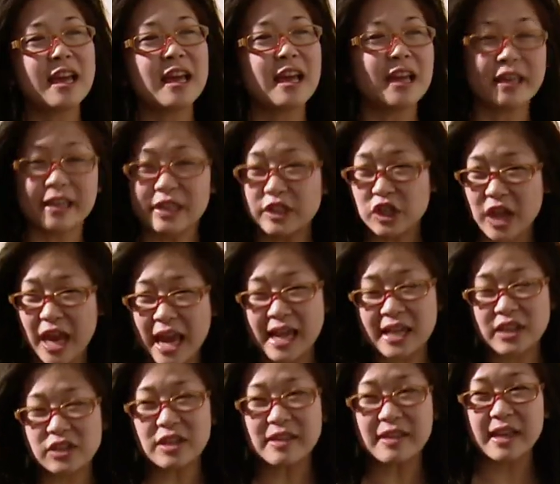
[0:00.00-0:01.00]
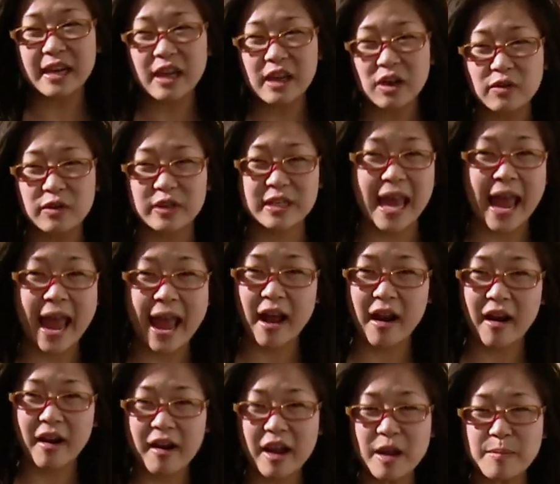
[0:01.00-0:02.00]
I get changed and then head over to
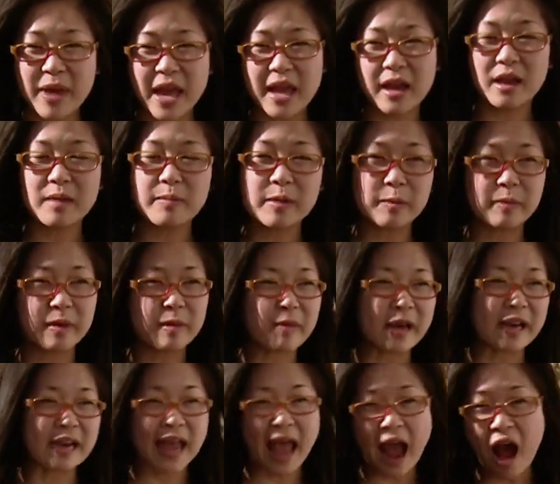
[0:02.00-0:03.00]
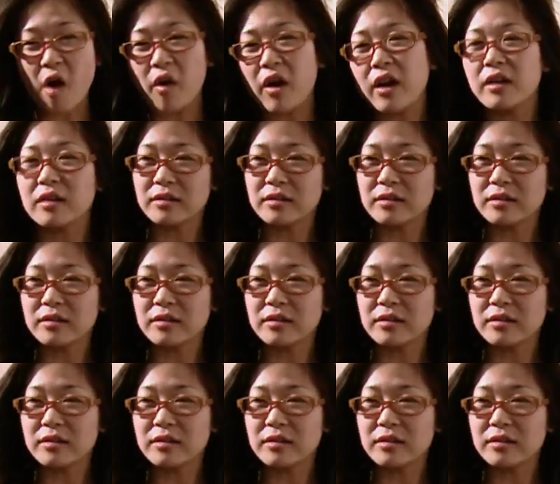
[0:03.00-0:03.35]
hair and makeup. It'll be about an hour.